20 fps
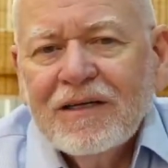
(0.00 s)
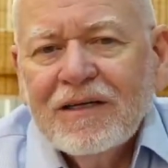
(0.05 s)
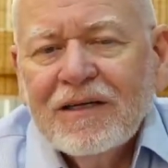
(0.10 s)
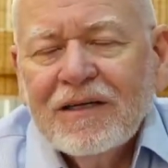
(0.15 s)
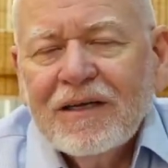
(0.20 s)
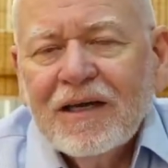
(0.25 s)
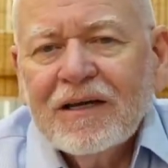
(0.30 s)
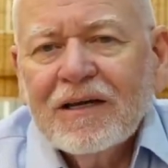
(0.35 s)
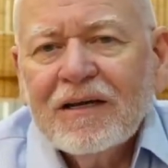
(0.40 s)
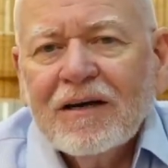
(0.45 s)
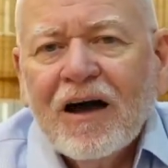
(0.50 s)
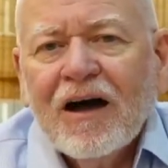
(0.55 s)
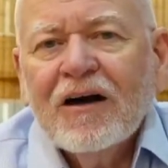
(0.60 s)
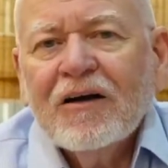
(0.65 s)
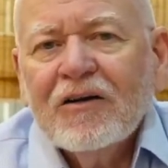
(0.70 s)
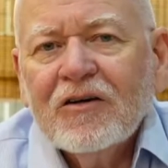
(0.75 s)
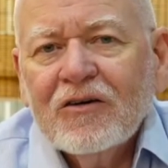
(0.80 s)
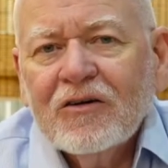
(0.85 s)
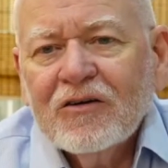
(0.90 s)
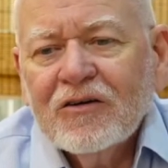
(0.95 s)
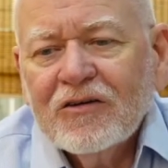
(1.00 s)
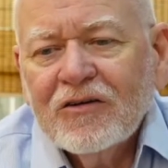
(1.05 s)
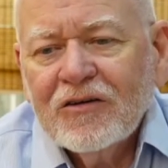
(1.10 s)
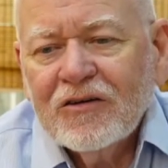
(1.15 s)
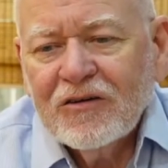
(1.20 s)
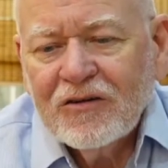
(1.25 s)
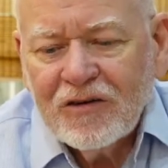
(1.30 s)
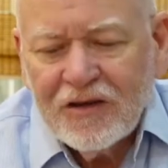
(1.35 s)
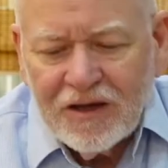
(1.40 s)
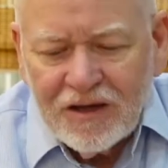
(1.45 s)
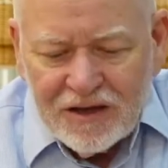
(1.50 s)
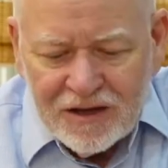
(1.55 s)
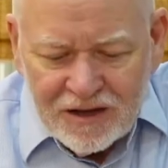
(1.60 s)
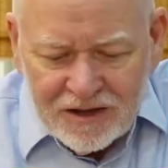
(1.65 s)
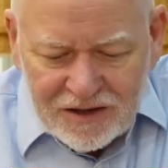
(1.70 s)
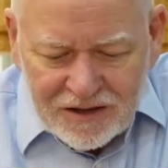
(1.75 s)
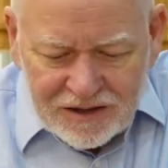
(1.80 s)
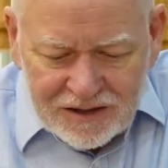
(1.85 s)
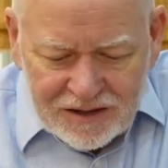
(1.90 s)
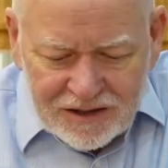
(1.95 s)
that an honors
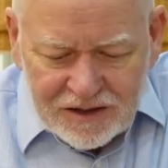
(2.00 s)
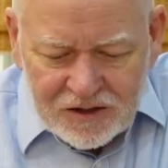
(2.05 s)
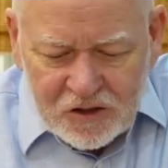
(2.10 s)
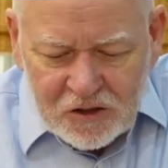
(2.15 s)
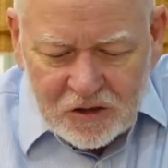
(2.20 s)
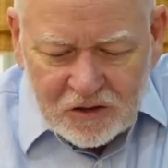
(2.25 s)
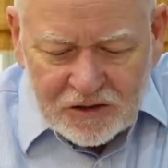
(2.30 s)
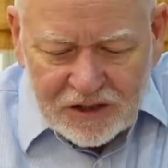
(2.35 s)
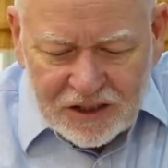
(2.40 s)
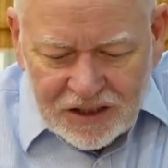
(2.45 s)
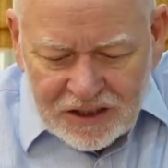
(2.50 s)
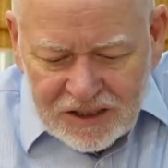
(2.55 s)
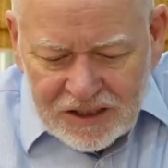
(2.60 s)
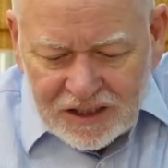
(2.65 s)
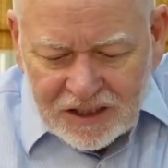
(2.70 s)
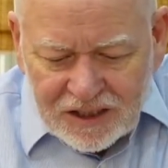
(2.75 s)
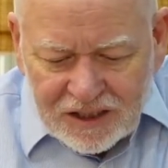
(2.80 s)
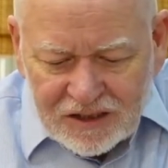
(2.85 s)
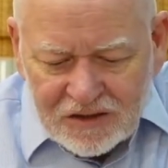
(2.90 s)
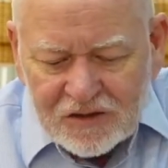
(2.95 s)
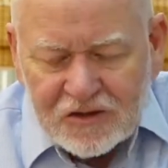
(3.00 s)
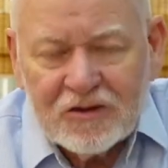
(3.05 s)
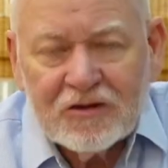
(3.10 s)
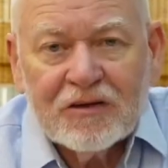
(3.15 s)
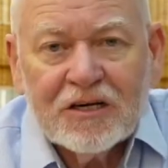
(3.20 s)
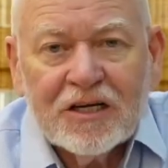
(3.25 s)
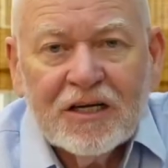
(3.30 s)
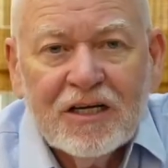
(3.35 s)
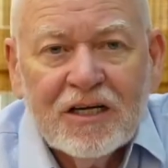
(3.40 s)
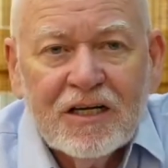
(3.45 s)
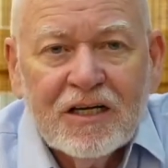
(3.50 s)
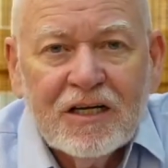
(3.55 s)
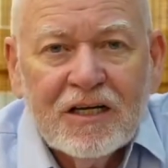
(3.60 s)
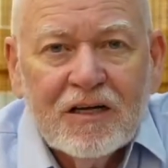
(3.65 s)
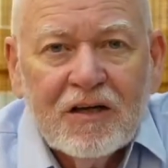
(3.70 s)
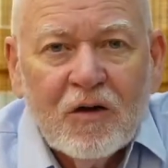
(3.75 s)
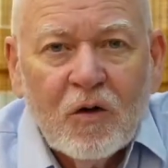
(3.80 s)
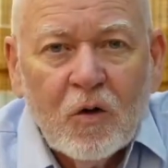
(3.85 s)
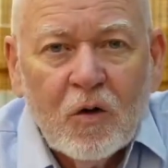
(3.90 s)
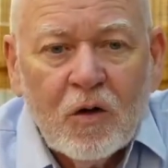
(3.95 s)
teacher teaching history,
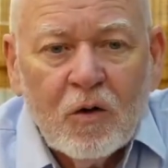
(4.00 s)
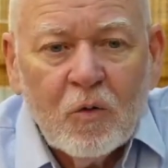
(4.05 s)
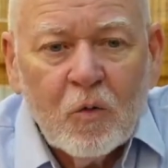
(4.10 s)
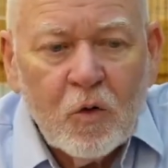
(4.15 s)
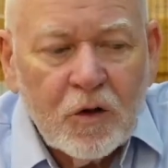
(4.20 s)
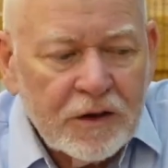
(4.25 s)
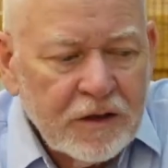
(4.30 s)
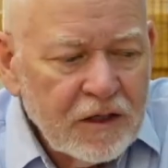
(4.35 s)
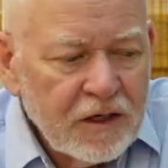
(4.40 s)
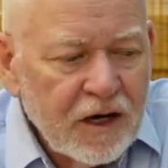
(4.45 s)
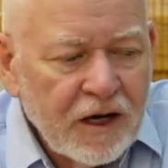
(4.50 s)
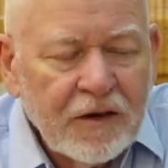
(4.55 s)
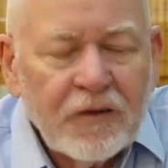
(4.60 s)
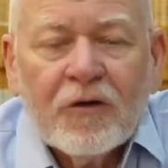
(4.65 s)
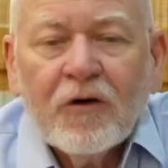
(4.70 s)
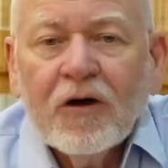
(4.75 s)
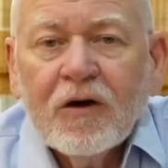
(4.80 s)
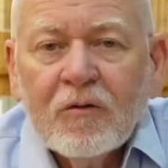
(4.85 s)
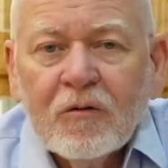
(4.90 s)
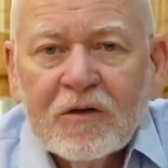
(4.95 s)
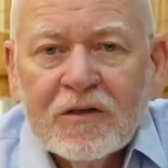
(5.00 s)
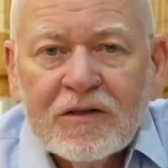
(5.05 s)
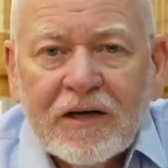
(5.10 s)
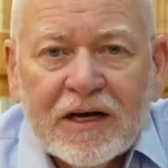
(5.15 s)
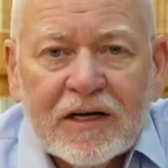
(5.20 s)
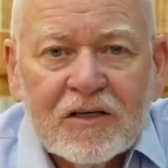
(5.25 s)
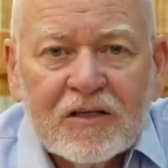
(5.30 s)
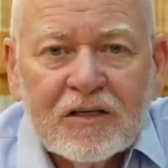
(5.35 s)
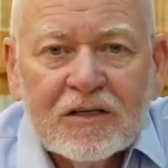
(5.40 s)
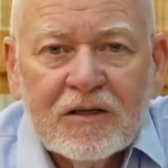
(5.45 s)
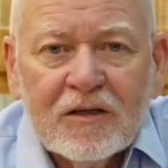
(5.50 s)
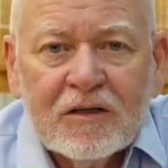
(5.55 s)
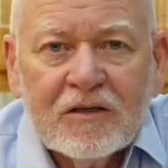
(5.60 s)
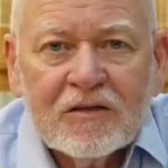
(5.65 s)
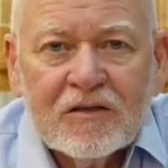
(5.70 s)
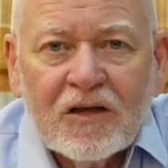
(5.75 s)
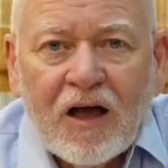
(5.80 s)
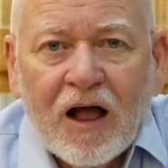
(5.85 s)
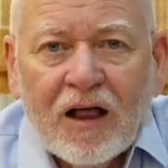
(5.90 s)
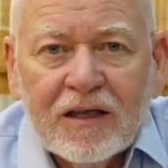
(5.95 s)
one that I thought was actually
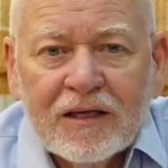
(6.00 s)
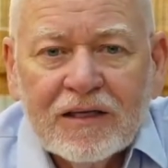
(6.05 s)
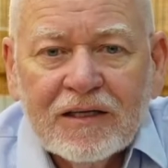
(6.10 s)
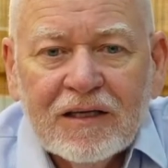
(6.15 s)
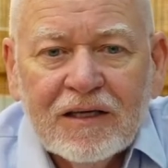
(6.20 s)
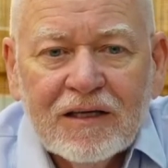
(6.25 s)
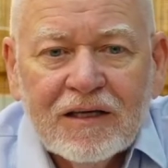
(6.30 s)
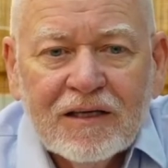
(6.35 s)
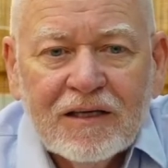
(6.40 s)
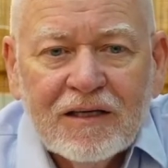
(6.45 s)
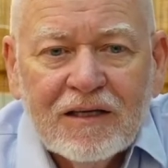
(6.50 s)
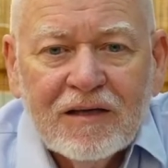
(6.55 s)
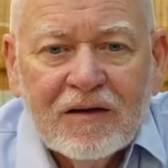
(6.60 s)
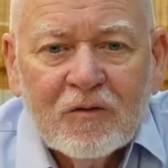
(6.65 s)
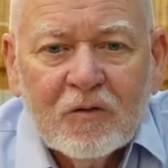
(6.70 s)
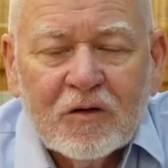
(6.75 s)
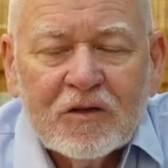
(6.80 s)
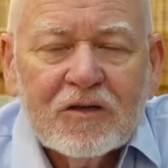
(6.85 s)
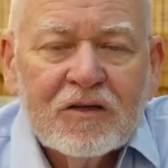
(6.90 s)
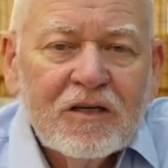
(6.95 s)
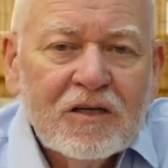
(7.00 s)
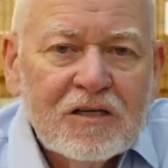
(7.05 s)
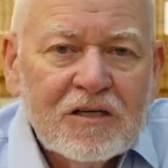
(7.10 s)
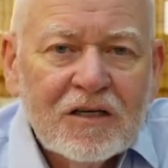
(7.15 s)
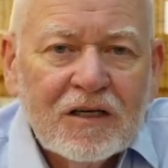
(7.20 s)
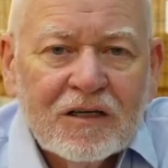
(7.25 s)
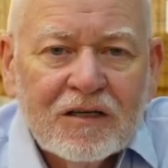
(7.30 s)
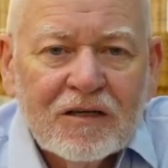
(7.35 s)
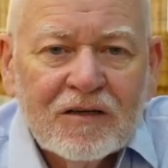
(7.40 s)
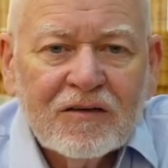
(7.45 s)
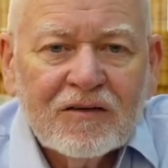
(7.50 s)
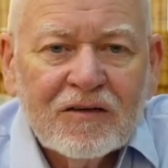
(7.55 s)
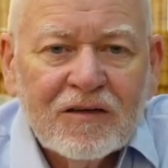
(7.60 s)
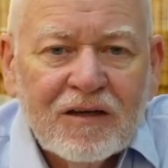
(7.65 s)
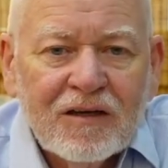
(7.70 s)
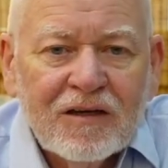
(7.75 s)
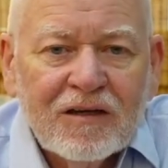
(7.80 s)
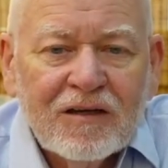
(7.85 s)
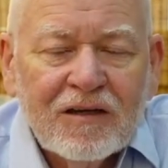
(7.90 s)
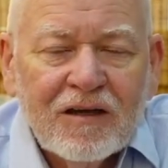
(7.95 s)
solid, was teaching this
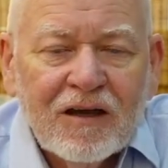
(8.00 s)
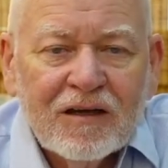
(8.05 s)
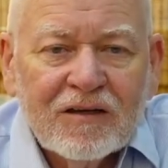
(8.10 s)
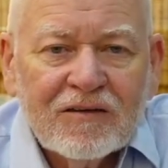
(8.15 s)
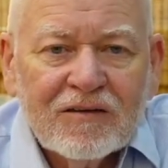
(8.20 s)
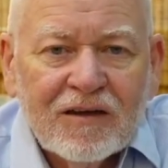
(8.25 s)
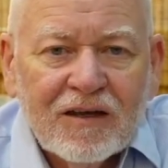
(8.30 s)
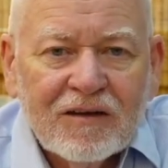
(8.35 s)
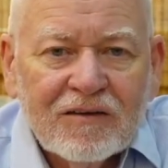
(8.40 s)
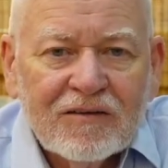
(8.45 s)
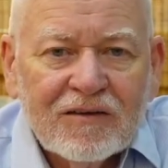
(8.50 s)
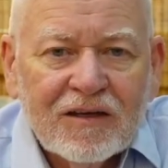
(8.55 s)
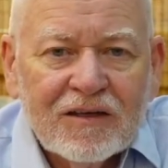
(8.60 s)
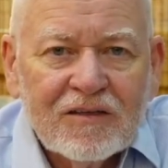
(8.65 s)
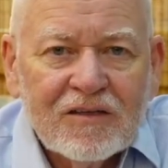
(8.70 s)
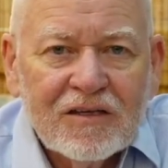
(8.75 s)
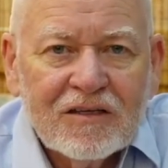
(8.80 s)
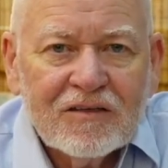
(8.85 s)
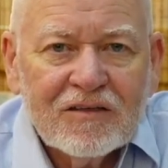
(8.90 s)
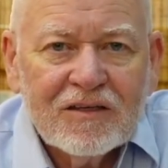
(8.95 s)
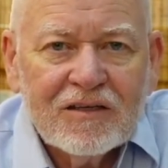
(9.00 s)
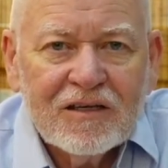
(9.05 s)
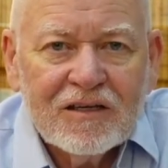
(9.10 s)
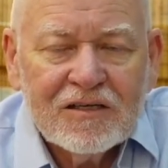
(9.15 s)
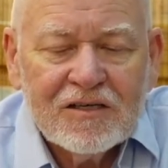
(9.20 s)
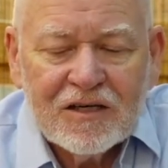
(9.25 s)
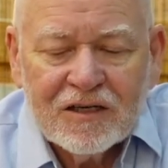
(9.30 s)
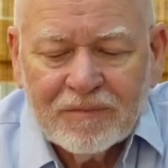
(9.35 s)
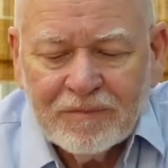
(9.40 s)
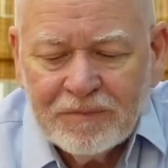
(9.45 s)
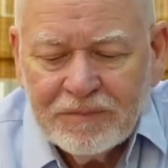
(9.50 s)
nonsense that she's teaching.